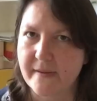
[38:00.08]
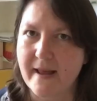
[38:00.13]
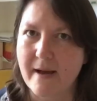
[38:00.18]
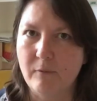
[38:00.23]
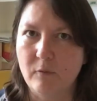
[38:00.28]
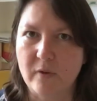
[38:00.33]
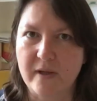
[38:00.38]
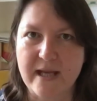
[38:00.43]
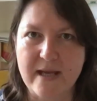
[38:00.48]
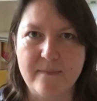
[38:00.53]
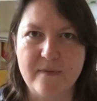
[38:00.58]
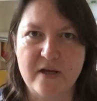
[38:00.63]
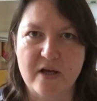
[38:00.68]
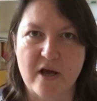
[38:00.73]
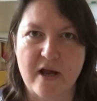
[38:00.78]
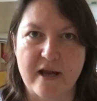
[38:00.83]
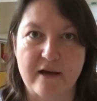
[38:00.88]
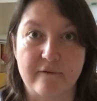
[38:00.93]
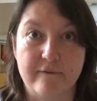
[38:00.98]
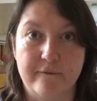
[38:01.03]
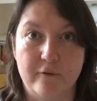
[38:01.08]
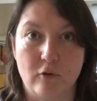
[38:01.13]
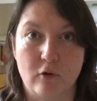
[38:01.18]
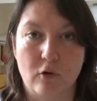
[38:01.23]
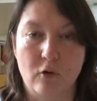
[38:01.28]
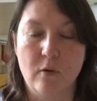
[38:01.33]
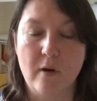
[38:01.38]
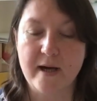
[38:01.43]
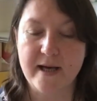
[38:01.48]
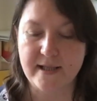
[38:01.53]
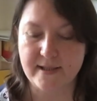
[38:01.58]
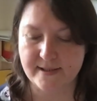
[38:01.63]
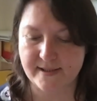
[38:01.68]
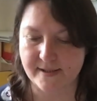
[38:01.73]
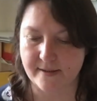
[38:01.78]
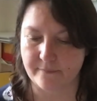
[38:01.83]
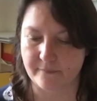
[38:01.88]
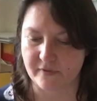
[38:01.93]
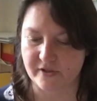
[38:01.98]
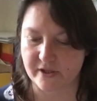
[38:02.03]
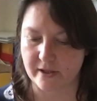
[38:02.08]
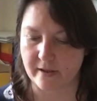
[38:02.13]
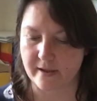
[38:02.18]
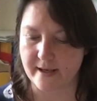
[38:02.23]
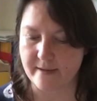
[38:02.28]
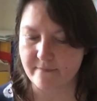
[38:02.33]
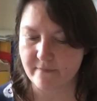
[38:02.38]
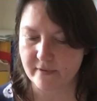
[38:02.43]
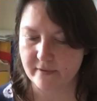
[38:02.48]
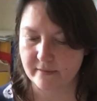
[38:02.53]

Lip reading: that will keep me going for quite some time.